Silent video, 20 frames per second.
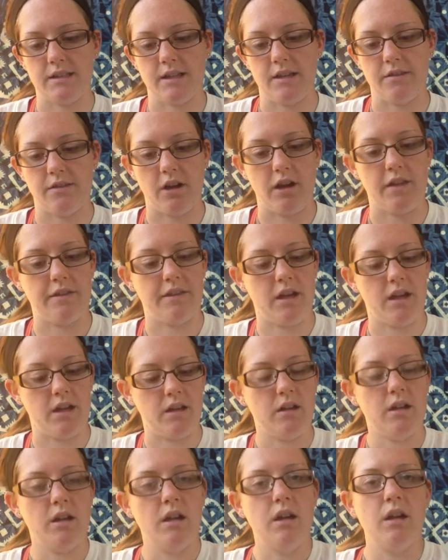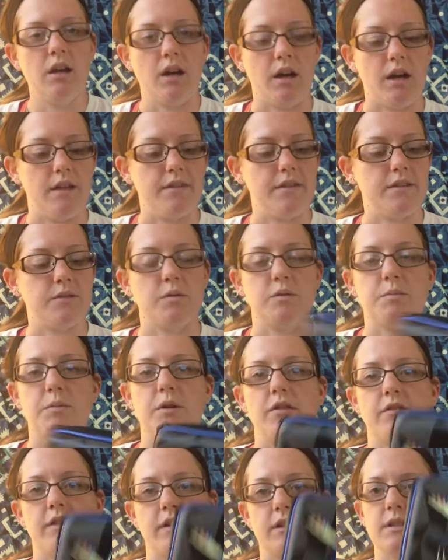and I thought that this was
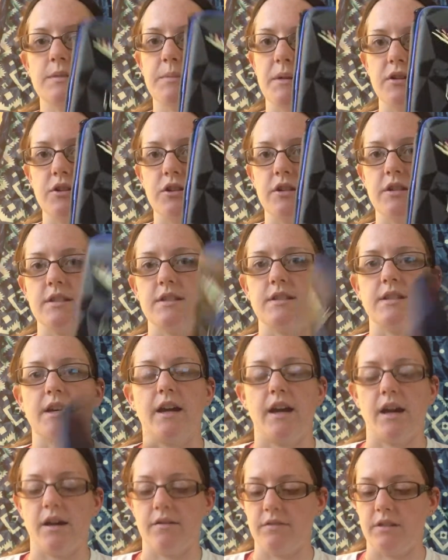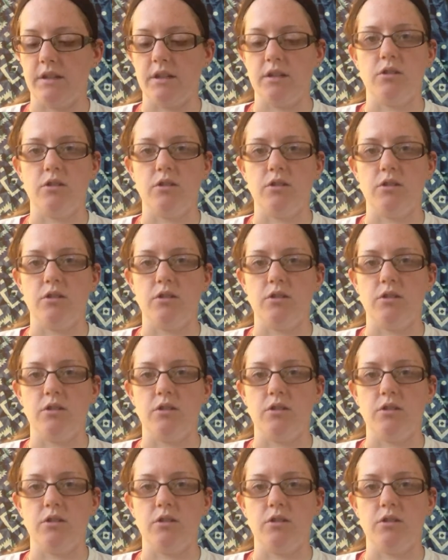perfect, especially since I have the